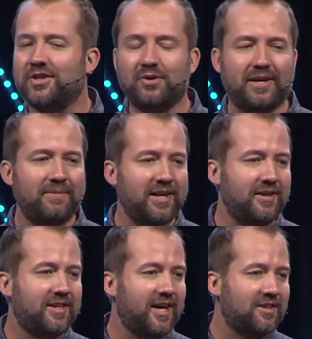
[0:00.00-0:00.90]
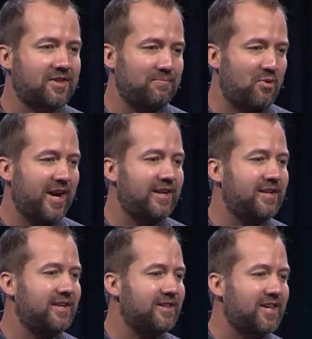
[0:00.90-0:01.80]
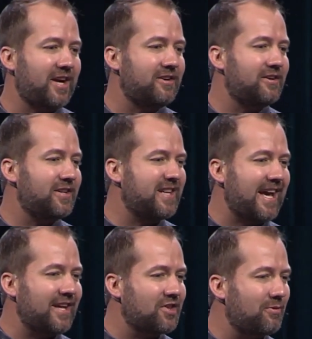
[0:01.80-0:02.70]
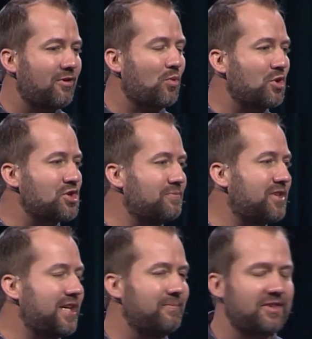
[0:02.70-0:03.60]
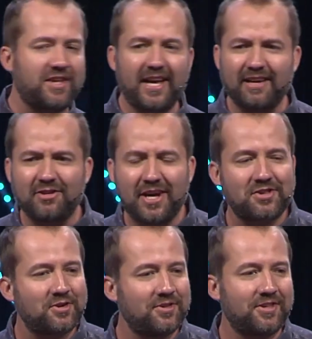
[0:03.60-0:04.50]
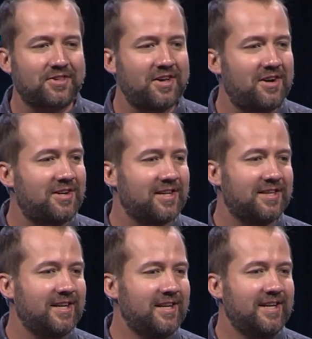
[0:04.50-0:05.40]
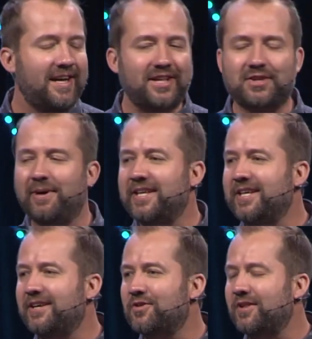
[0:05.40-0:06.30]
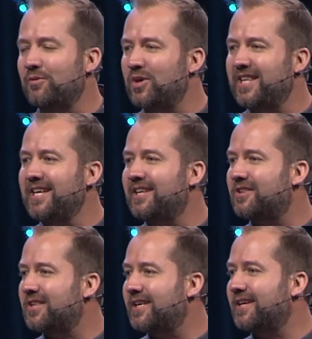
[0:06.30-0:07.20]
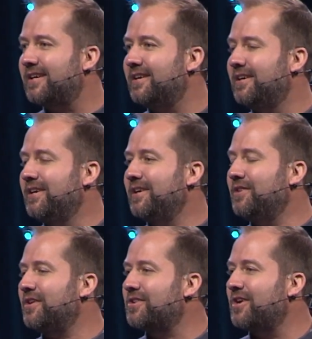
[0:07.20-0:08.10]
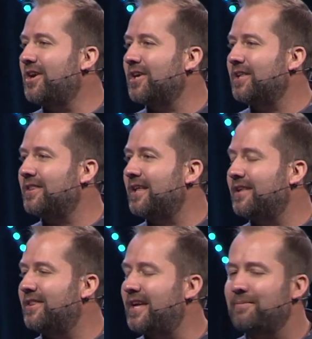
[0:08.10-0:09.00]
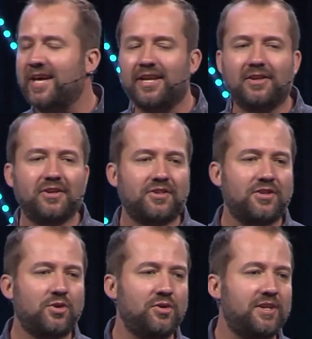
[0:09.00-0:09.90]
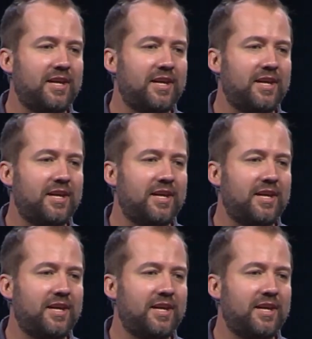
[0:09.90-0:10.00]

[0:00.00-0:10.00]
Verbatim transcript: And so I immediately texted Brandon and Tara and Nate, some of our worship team, and said, Hey, have you guys heard this song? And had some ideas. Like, we need to sing this song. And, and they began to listen to it.